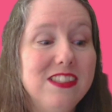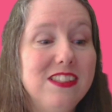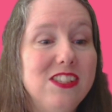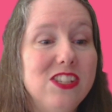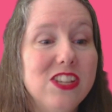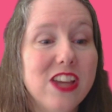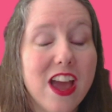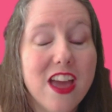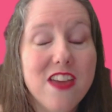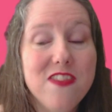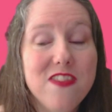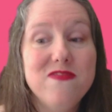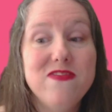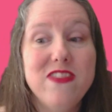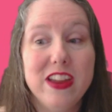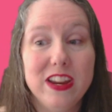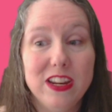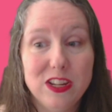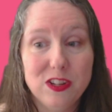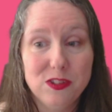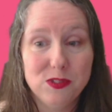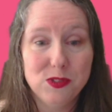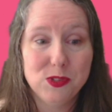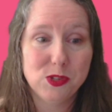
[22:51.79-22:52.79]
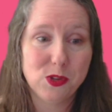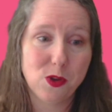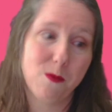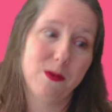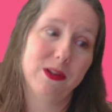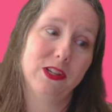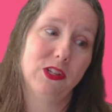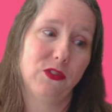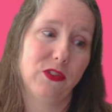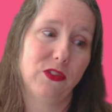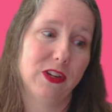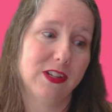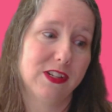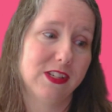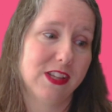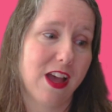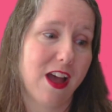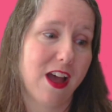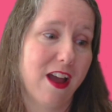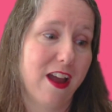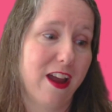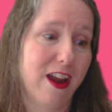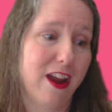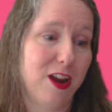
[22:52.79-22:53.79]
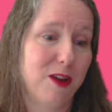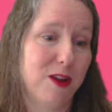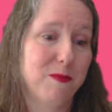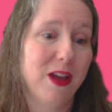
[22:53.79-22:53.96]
Jen, thank you so much for your time.